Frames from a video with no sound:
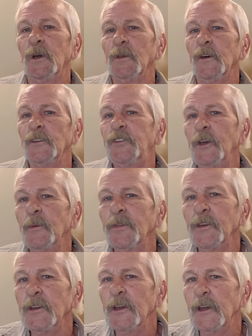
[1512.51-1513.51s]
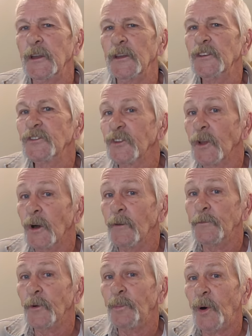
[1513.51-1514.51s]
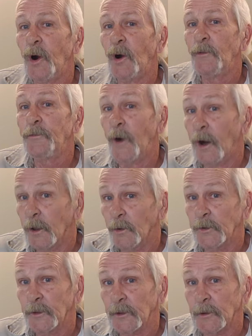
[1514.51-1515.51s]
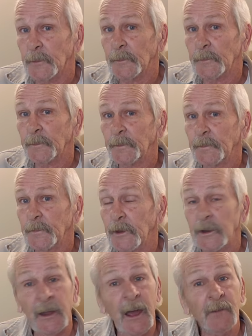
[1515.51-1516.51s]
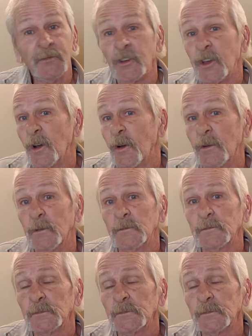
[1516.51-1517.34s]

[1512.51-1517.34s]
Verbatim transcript: that Timothy and his love for Paul followed him. He didn't have to go.